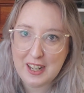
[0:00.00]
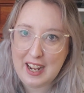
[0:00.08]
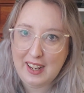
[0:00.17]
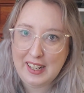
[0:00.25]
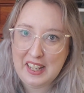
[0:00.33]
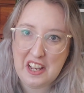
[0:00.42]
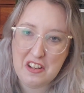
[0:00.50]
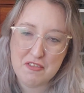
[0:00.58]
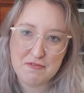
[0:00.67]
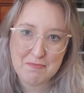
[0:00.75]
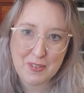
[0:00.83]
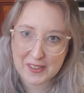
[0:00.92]
I
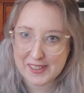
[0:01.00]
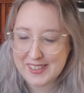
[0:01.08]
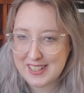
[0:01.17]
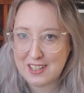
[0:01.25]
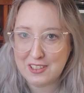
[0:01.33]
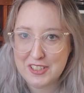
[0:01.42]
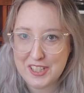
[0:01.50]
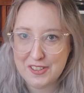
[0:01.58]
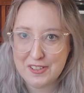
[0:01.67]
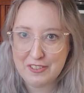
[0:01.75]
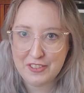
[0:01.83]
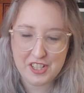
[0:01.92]
have more that I'll
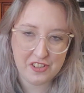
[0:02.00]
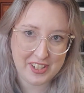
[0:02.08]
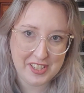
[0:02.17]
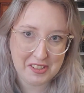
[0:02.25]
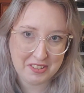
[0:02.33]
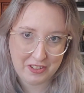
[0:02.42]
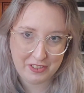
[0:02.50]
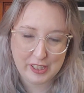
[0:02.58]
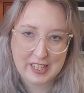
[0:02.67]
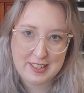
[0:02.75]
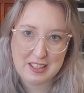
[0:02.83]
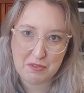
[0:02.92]
do in future videos if you
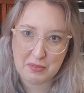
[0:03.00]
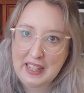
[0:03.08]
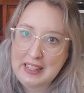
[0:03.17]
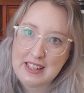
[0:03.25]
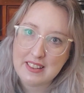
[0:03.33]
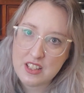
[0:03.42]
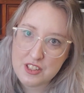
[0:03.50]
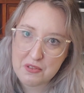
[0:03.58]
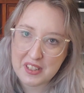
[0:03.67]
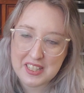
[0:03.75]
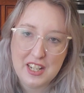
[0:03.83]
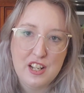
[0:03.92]
guys end up liking this
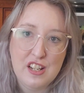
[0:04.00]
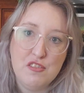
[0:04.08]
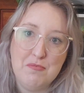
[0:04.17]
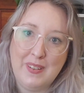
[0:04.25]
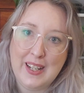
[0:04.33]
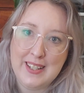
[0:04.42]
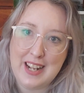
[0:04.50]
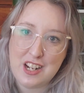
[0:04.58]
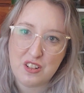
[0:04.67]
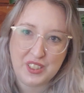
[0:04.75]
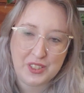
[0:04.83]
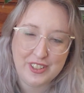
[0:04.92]
one, but I
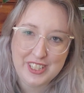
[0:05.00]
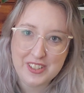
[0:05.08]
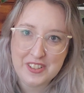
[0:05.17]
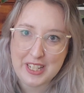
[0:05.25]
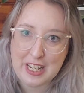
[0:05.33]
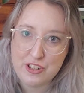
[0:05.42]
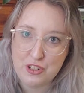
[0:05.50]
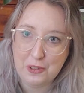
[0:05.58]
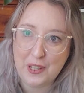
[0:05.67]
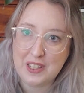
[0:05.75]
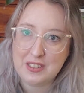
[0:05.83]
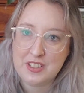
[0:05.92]
don't want the video to get too
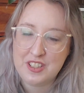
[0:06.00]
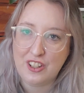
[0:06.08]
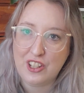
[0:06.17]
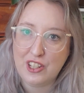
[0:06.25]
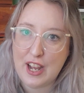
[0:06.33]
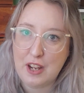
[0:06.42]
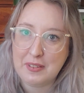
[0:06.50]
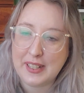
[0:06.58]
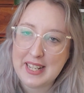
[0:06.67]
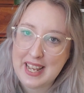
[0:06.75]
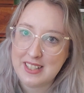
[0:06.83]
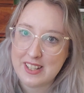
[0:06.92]
long, so I'm gonna
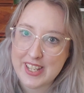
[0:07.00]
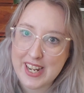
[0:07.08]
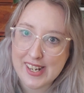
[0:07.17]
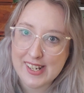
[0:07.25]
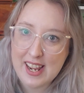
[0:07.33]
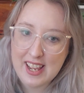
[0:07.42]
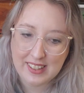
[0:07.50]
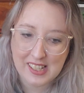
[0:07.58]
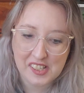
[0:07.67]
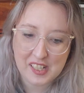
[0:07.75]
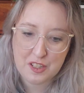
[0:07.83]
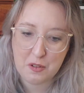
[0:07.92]
end it there. Thank
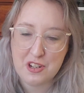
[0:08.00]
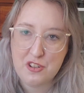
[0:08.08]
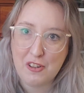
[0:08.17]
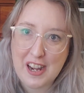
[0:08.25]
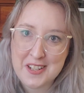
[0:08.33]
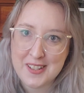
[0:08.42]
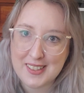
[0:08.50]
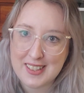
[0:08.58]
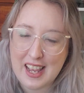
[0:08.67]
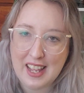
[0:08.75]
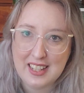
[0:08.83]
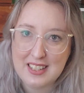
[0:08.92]
you guys so much for watching,
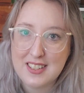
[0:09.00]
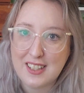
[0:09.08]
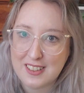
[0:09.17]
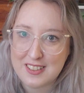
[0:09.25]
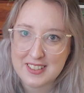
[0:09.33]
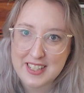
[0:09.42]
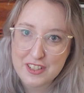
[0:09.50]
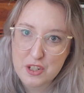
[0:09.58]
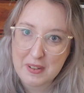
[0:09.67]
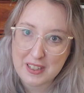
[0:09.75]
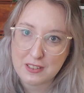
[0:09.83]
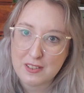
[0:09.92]
and I'll see you
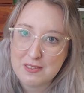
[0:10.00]
tomorrow.